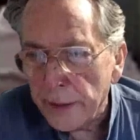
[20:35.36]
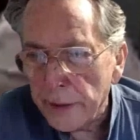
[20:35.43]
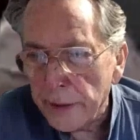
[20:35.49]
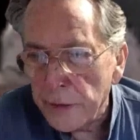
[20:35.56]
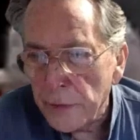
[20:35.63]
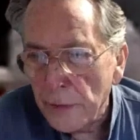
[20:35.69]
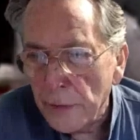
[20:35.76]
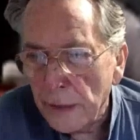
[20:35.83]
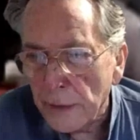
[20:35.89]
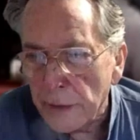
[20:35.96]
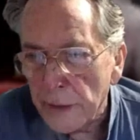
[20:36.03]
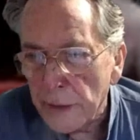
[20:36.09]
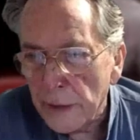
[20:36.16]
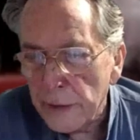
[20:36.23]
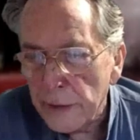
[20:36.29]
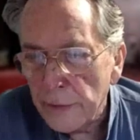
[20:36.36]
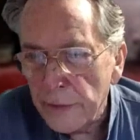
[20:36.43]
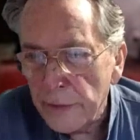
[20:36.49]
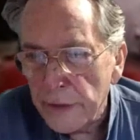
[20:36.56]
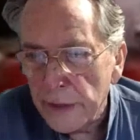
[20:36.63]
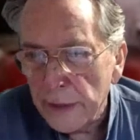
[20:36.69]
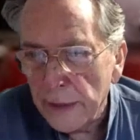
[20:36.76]
it as well, so it's
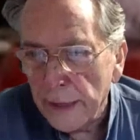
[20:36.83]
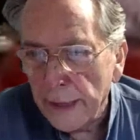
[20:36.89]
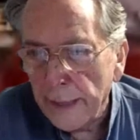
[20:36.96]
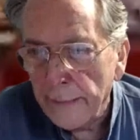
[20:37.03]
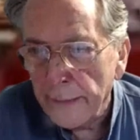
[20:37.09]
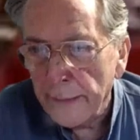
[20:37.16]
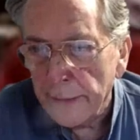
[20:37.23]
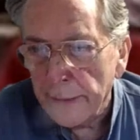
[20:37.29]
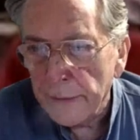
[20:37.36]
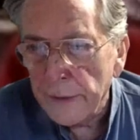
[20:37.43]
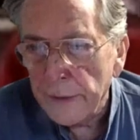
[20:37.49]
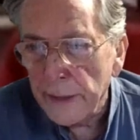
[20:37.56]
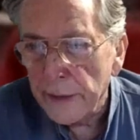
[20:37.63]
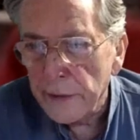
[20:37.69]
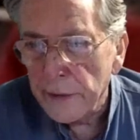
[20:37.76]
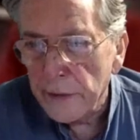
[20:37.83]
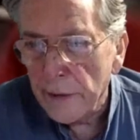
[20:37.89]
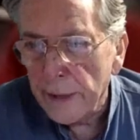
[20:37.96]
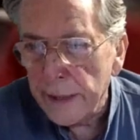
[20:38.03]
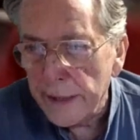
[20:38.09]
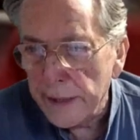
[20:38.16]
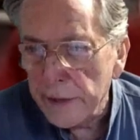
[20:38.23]
obviously an area that he has
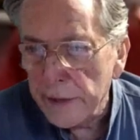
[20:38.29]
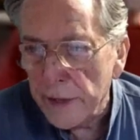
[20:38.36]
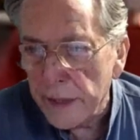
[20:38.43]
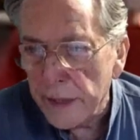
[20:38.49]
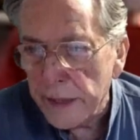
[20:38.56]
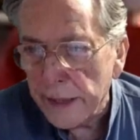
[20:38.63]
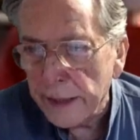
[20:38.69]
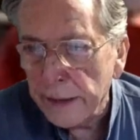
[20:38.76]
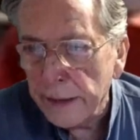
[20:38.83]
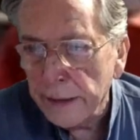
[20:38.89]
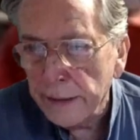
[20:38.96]
great interest in.